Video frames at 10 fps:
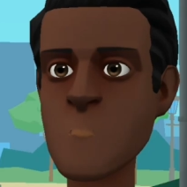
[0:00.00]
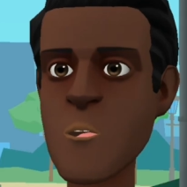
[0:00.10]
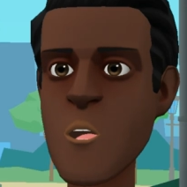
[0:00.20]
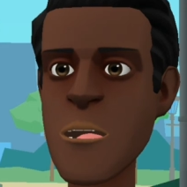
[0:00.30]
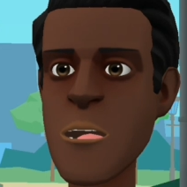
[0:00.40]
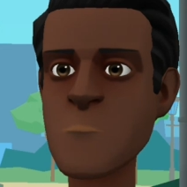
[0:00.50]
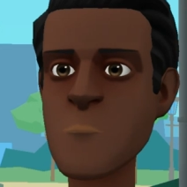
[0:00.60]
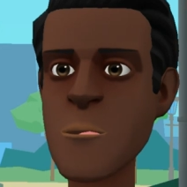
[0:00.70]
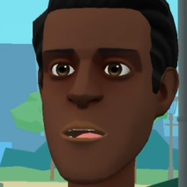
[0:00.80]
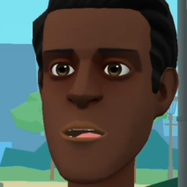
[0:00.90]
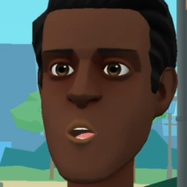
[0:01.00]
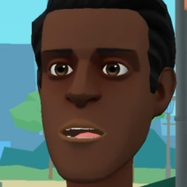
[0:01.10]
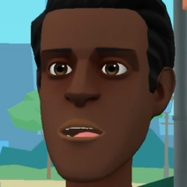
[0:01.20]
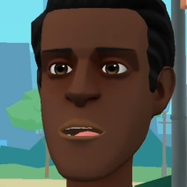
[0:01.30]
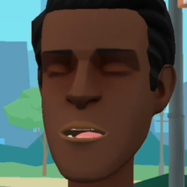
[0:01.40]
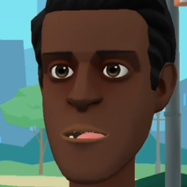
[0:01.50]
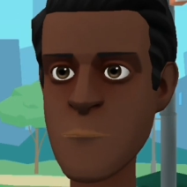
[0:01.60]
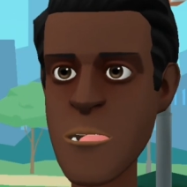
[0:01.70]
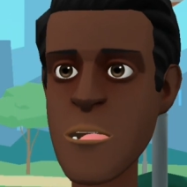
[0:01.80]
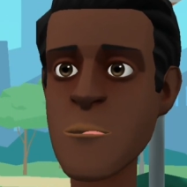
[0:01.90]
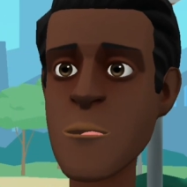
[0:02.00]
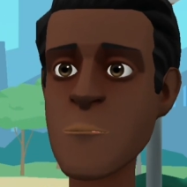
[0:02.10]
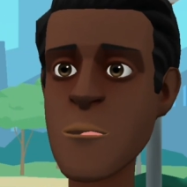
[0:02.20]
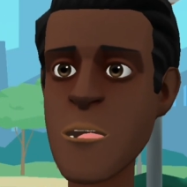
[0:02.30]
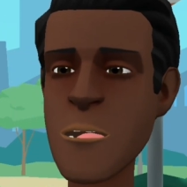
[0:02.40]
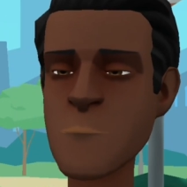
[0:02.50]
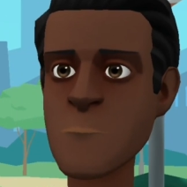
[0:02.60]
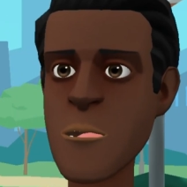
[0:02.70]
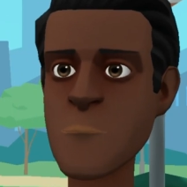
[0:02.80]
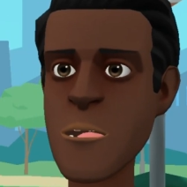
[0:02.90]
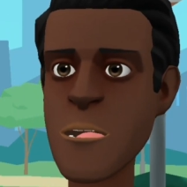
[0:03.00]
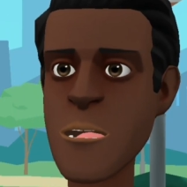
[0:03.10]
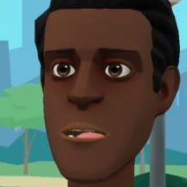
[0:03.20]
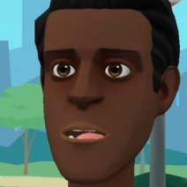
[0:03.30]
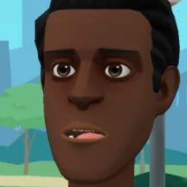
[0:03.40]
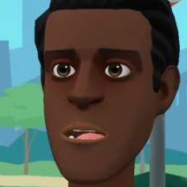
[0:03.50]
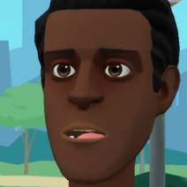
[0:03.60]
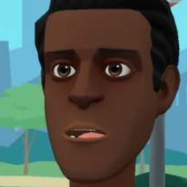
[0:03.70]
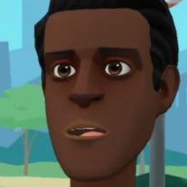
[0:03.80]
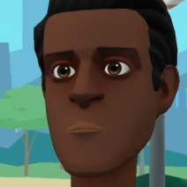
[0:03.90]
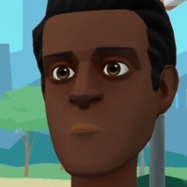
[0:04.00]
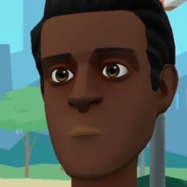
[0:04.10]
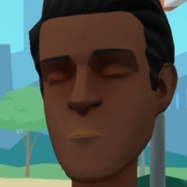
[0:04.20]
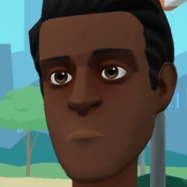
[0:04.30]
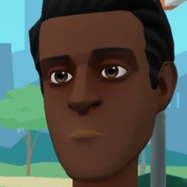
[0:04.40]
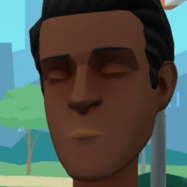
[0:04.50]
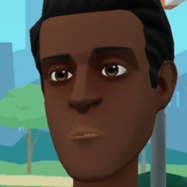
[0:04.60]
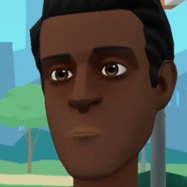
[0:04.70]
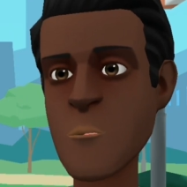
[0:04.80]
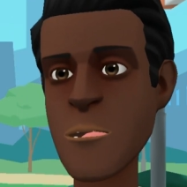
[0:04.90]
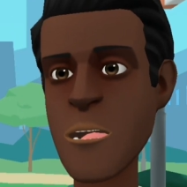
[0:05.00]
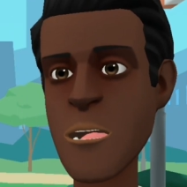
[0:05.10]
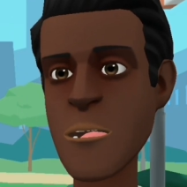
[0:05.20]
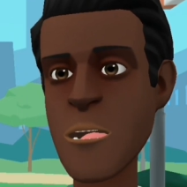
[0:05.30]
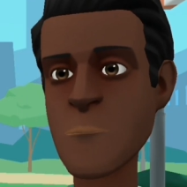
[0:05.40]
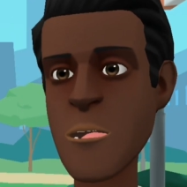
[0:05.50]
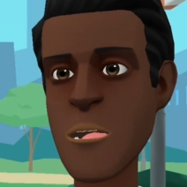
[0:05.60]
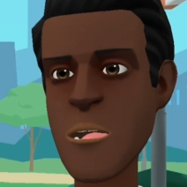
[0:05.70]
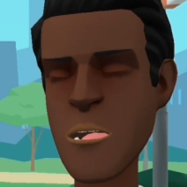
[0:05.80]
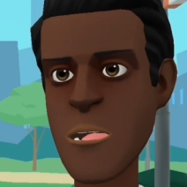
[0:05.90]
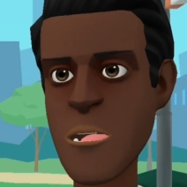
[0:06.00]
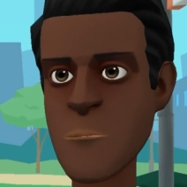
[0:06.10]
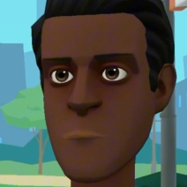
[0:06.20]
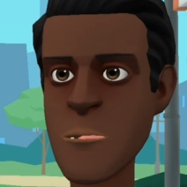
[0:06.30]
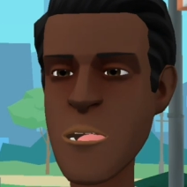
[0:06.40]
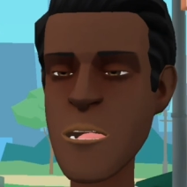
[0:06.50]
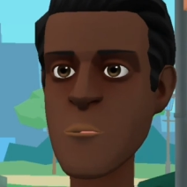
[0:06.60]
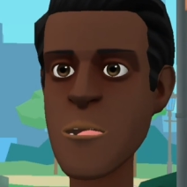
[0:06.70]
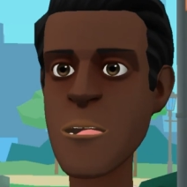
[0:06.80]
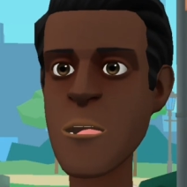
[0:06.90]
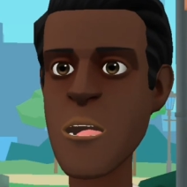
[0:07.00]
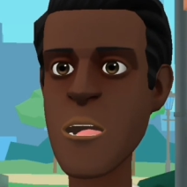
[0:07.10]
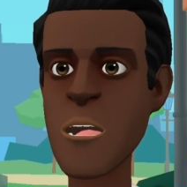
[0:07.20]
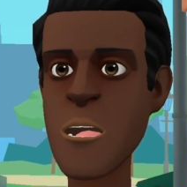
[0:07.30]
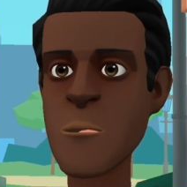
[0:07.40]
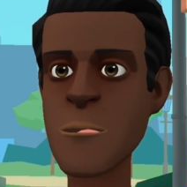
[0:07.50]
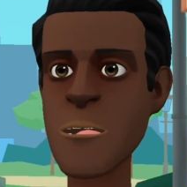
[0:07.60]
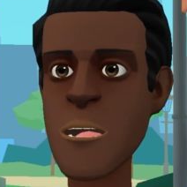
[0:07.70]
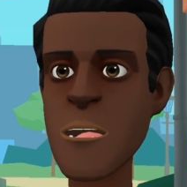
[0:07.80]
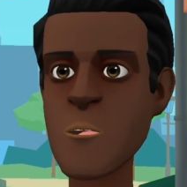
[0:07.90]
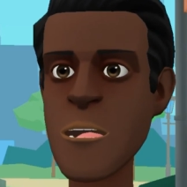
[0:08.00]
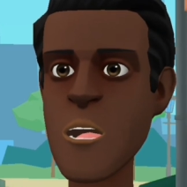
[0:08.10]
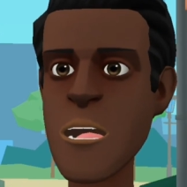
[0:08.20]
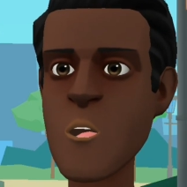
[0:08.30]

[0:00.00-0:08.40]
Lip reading: Okay, before I continue, I need to make one thing very clear. This segment is not intended to disrespect anyone with a disability.